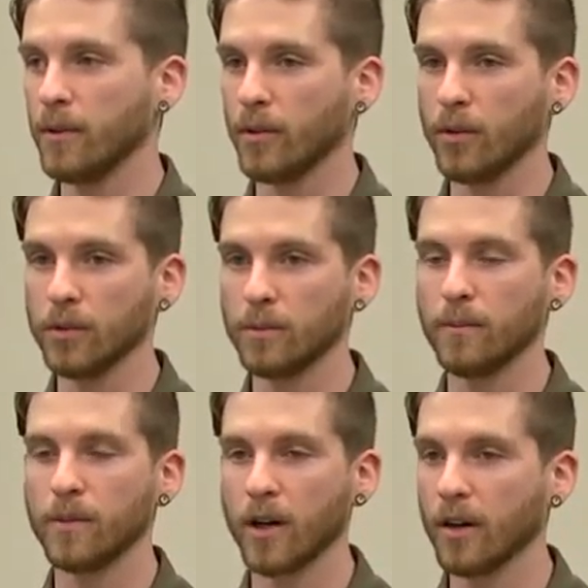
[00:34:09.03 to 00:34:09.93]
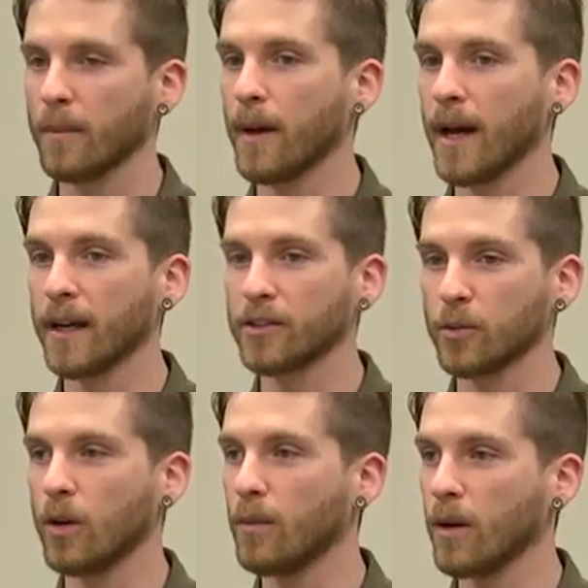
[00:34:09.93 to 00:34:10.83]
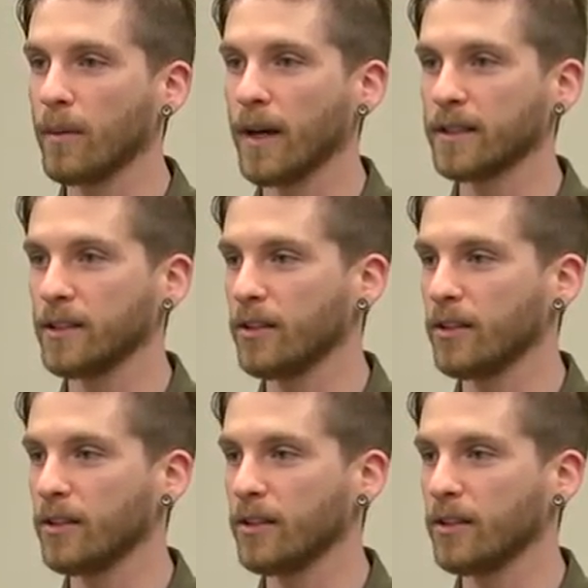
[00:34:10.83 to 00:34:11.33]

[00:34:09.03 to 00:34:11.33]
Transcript: your old Target bags or Walmart bags,